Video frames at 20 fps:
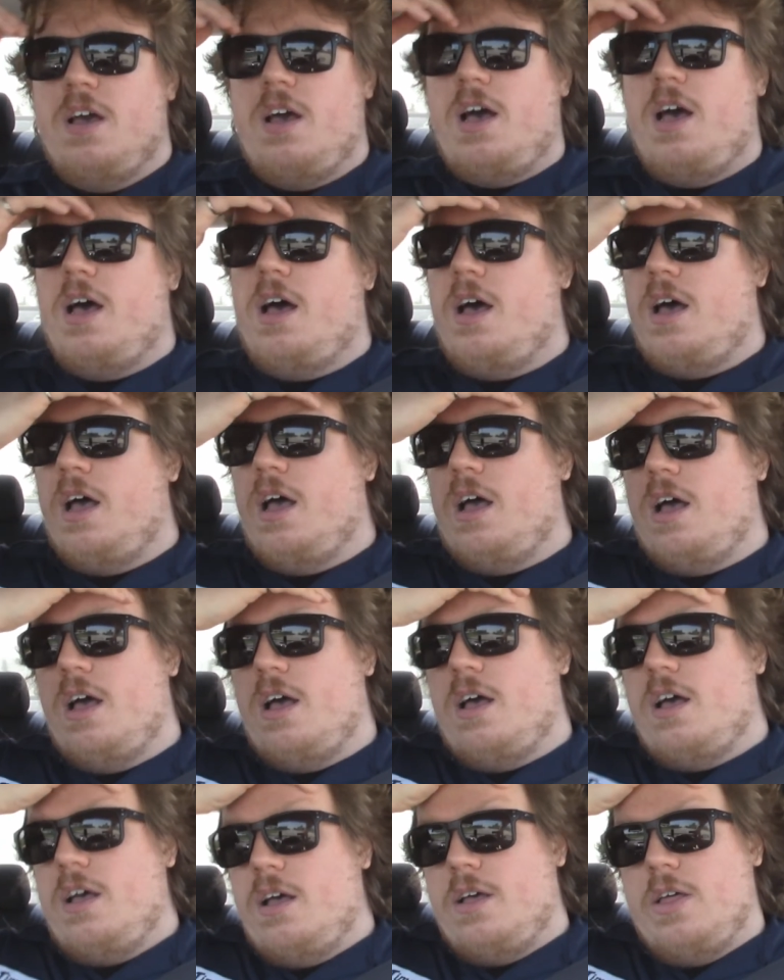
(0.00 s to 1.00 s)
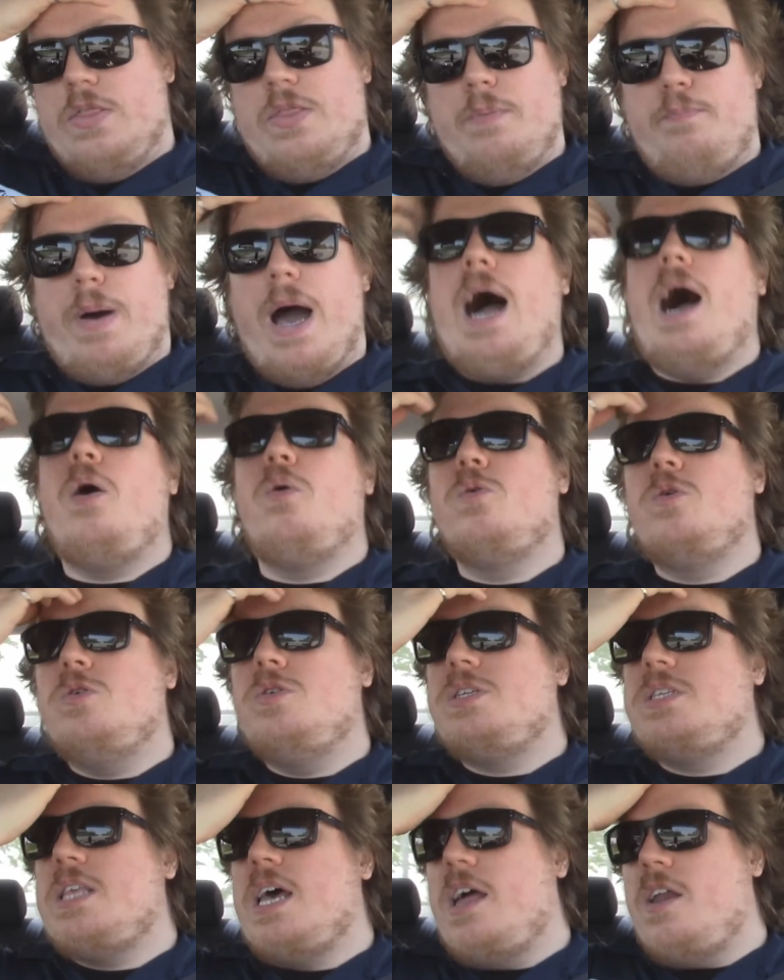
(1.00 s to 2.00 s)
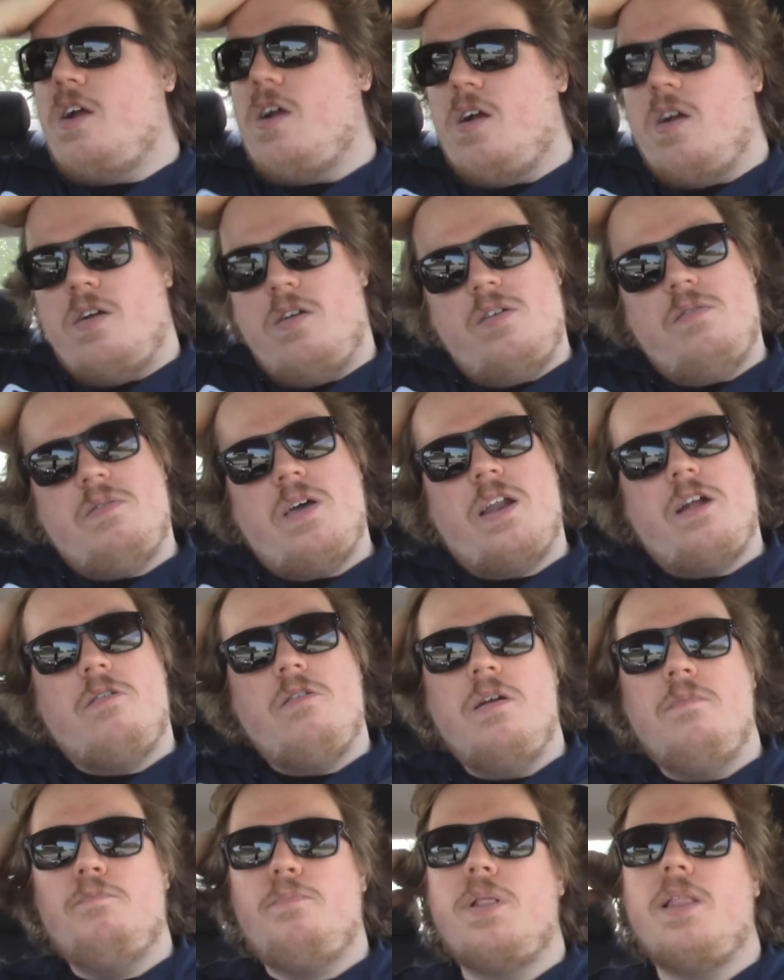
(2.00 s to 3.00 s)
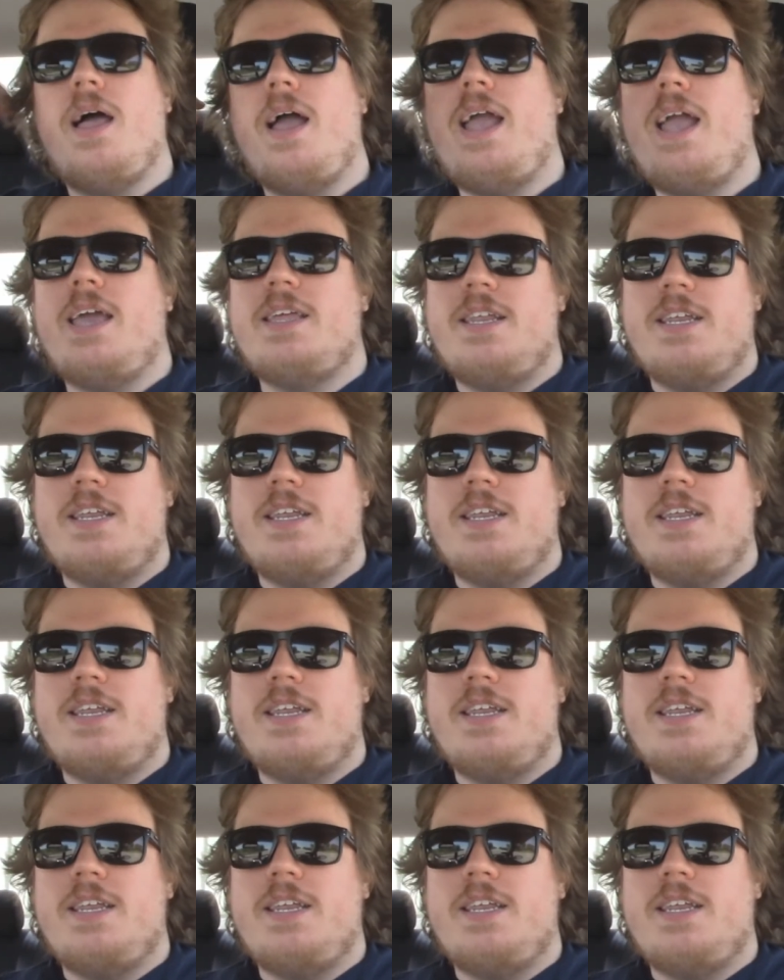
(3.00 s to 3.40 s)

the powers that are in play,